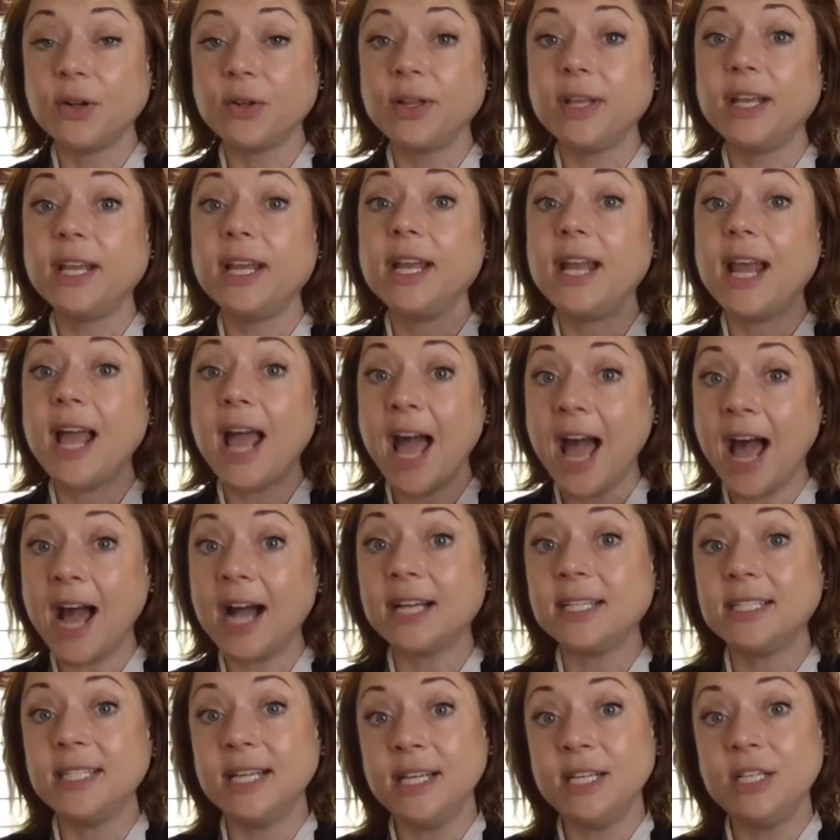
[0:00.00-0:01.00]
get
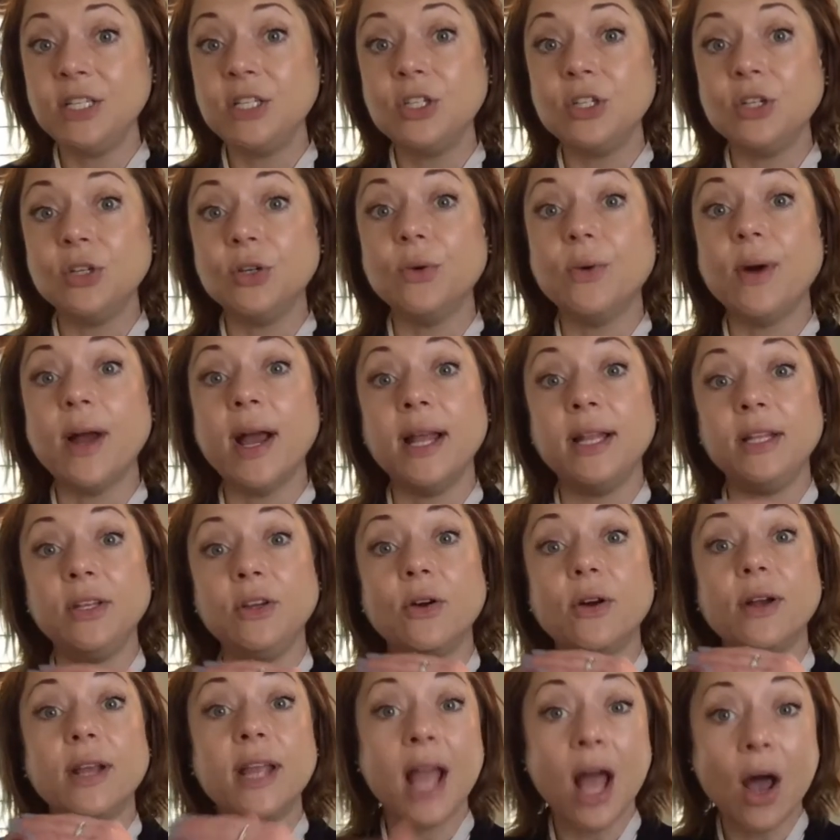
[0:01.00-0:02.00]
hacked into, and
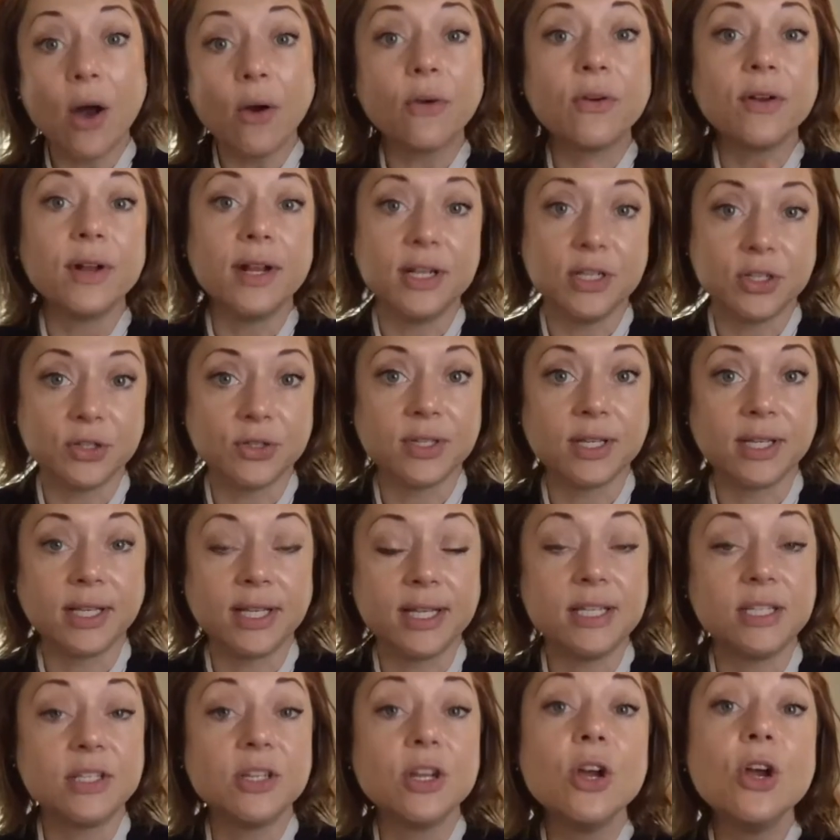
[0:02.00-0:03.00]
your account credentials at
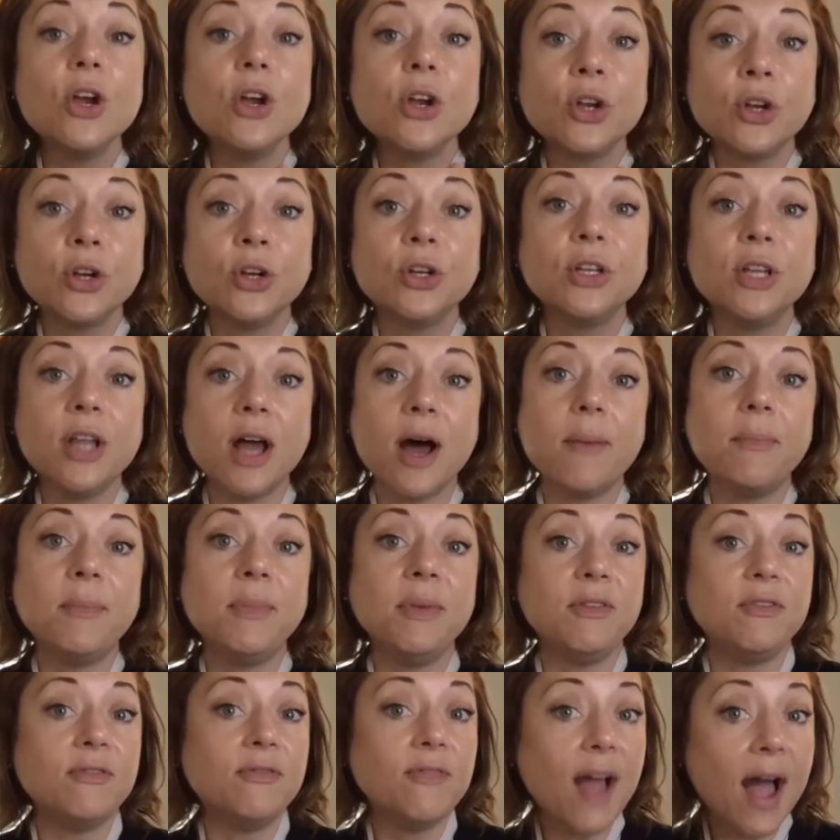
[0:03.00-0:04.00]
least could not
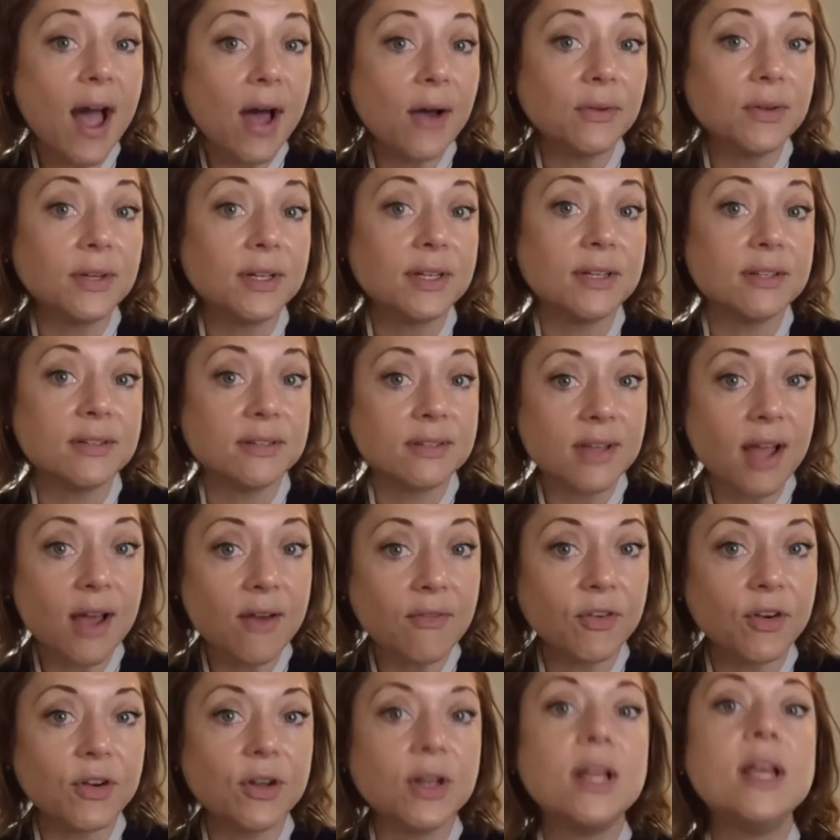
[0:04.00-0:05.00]
be found and
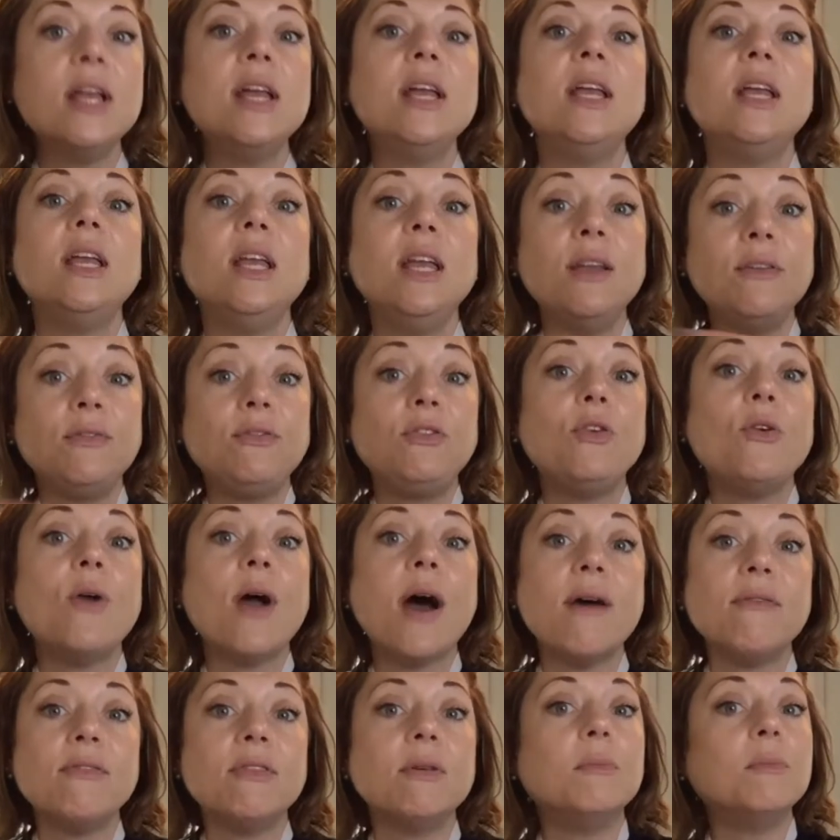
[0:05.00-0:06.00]
discovered if you
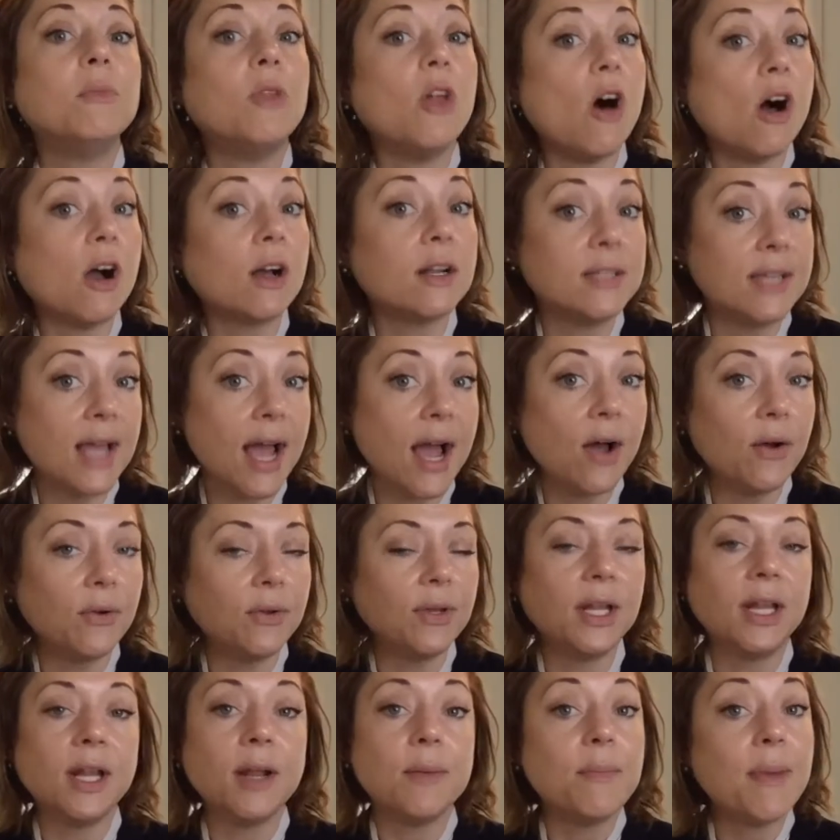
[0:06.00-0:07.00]
have them locked
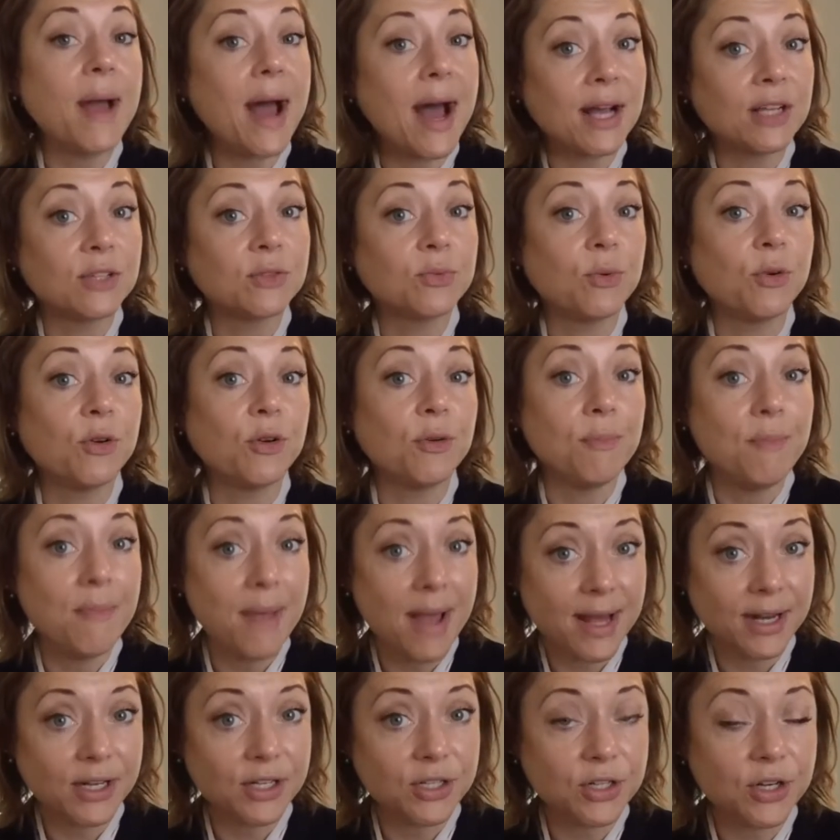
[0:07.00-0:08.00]
down in a password
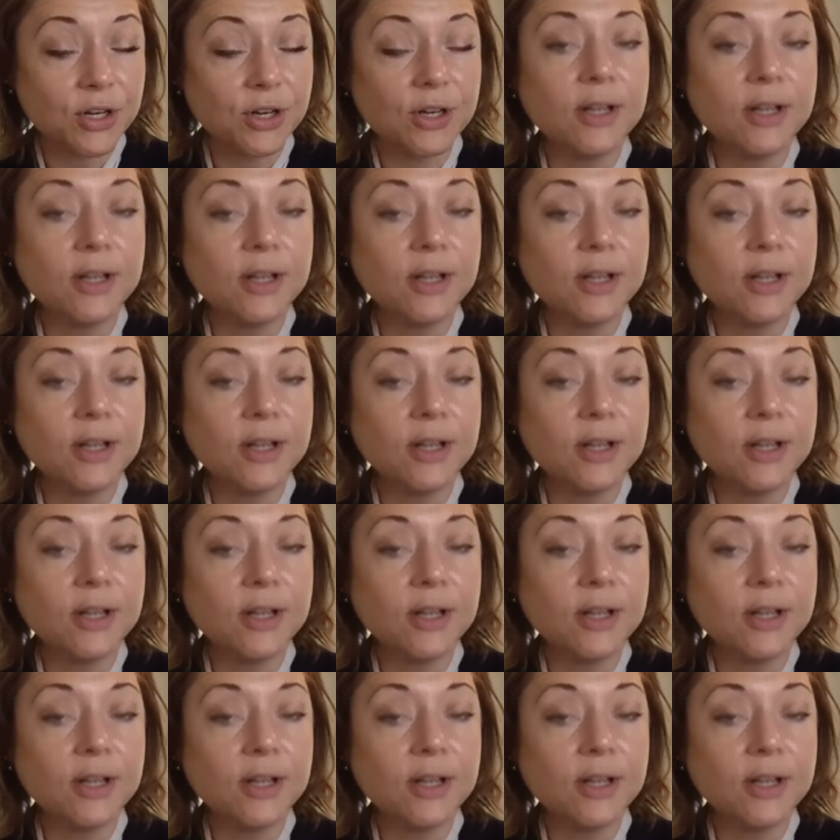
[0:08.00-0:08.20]
manager.